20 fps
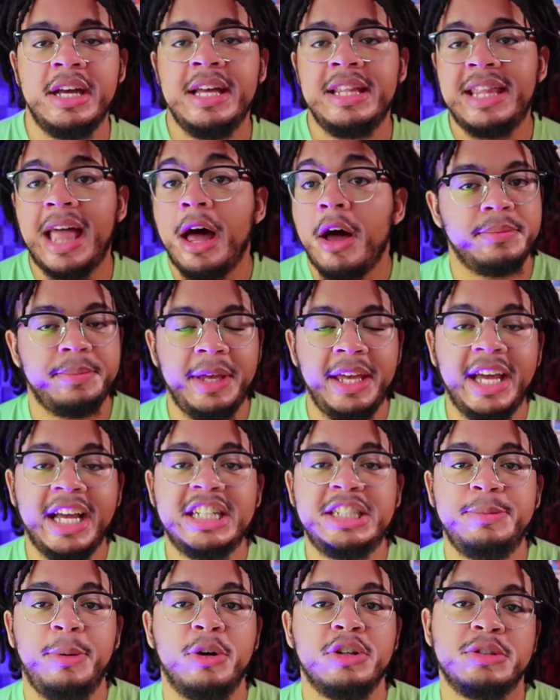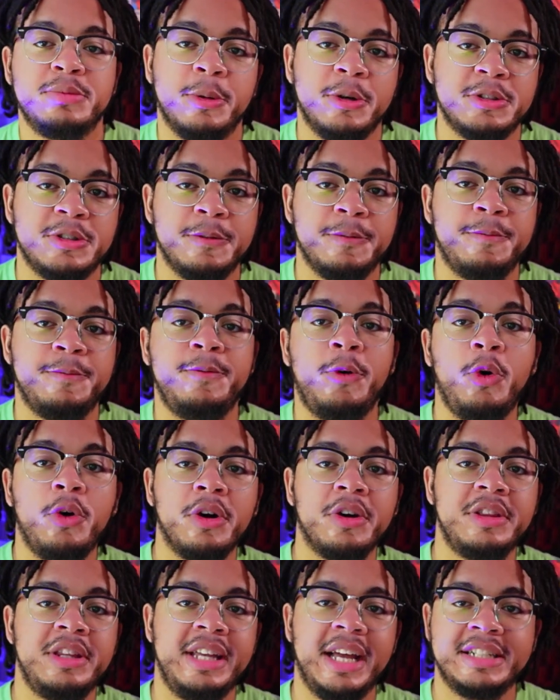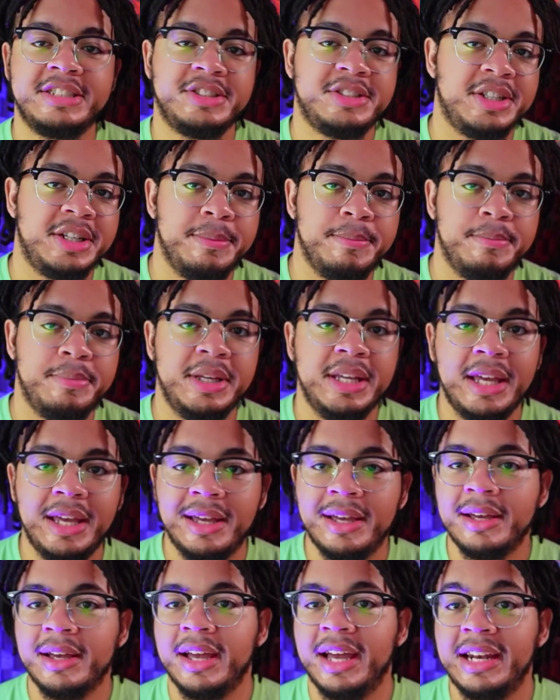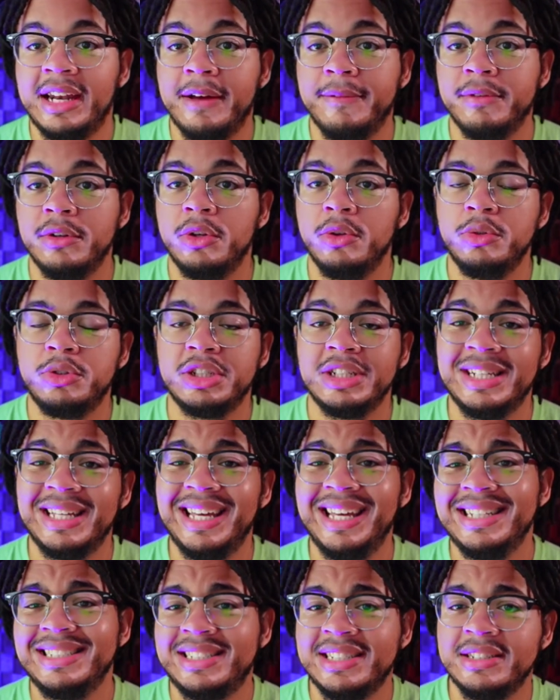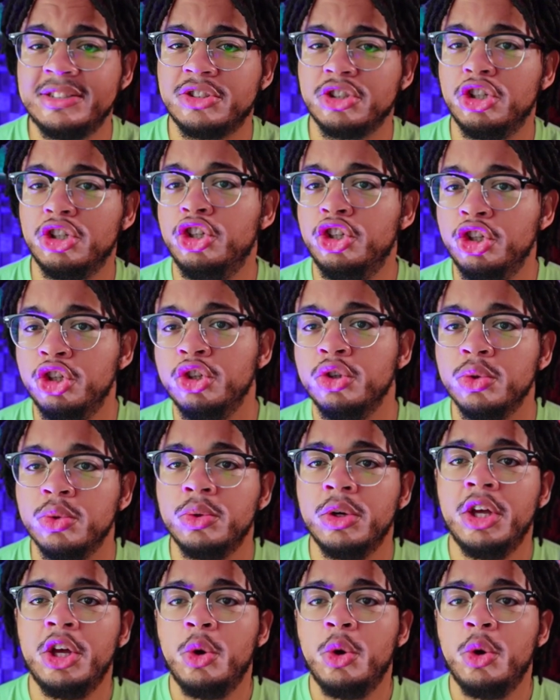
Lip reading: Now, being a spokesperson for the X gene being an evolution isn't new.